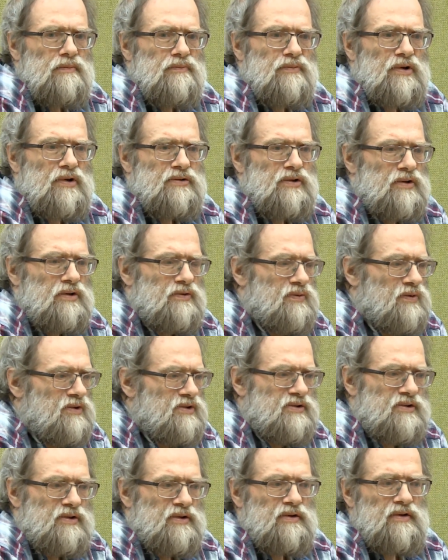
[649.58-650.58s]
but it
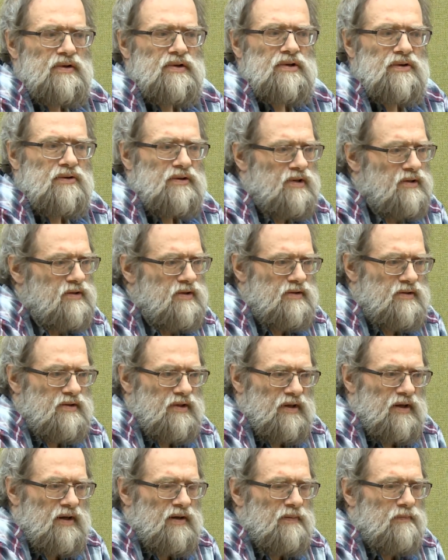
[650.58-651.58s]
was certainly already
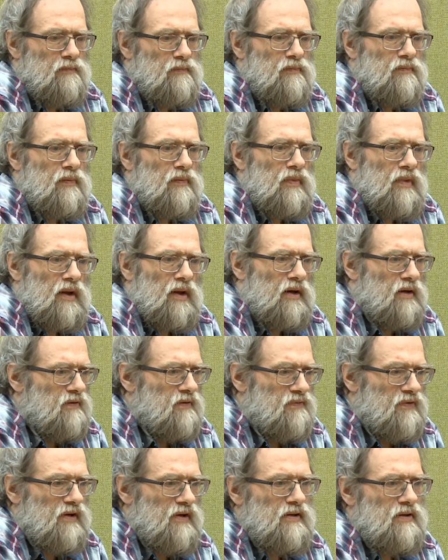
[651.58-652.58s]
there. And
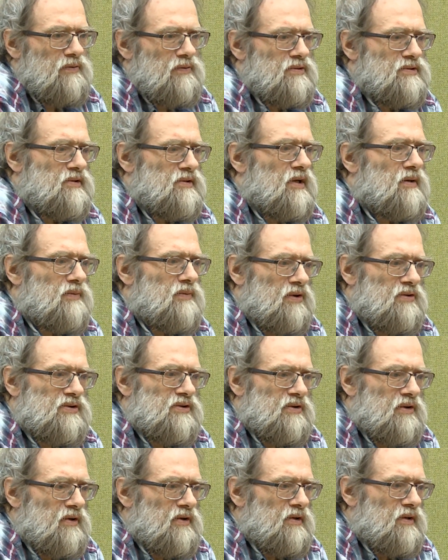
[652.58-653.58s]
in fact, it was there much
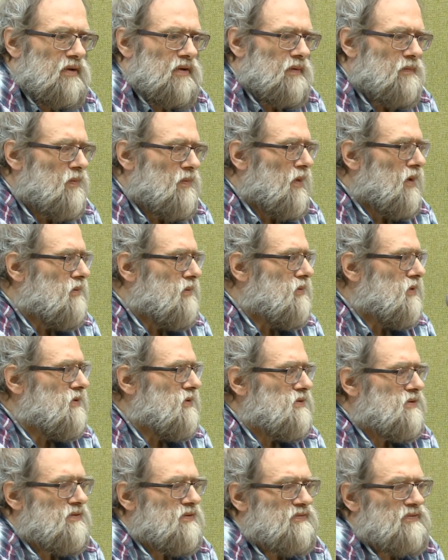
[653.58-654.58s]
earlier,
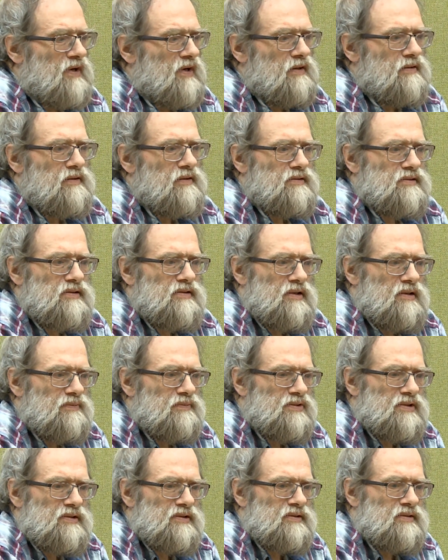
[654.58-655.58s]
because you find the same
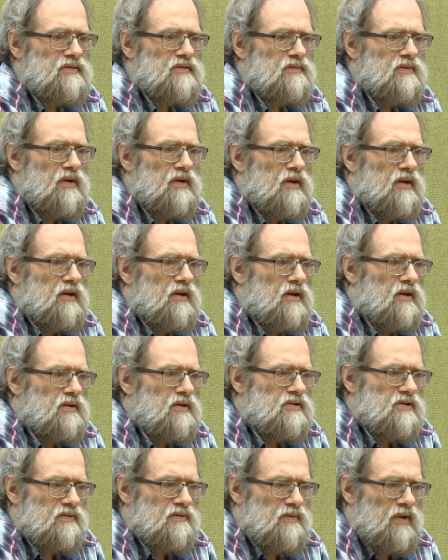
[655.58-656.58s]
system
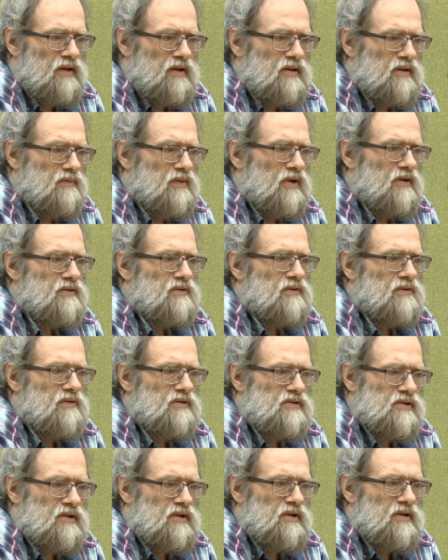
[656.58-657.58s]
in Germanic
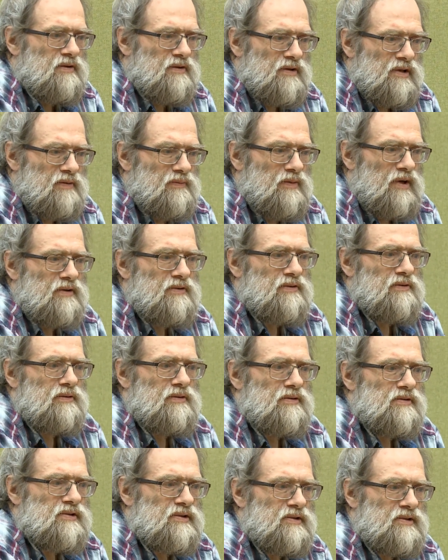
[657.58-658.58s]
mythology, in Greek
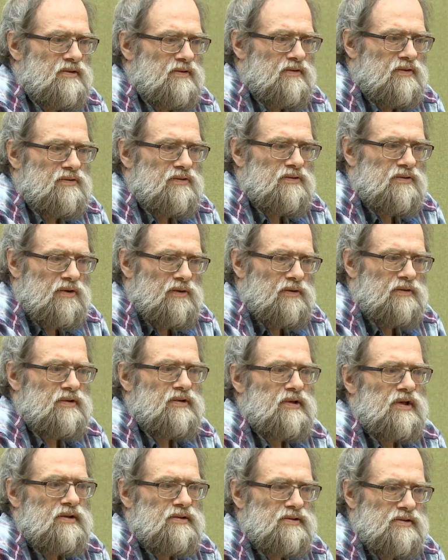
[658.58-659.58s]
mythology, you know, the
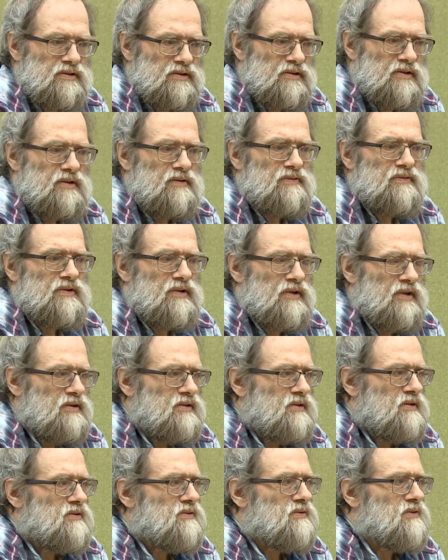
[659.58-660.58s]
Golden Age, the Silver
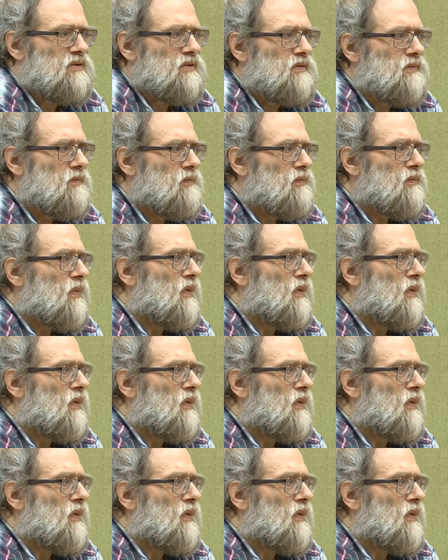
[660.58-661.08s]
Age, and so on.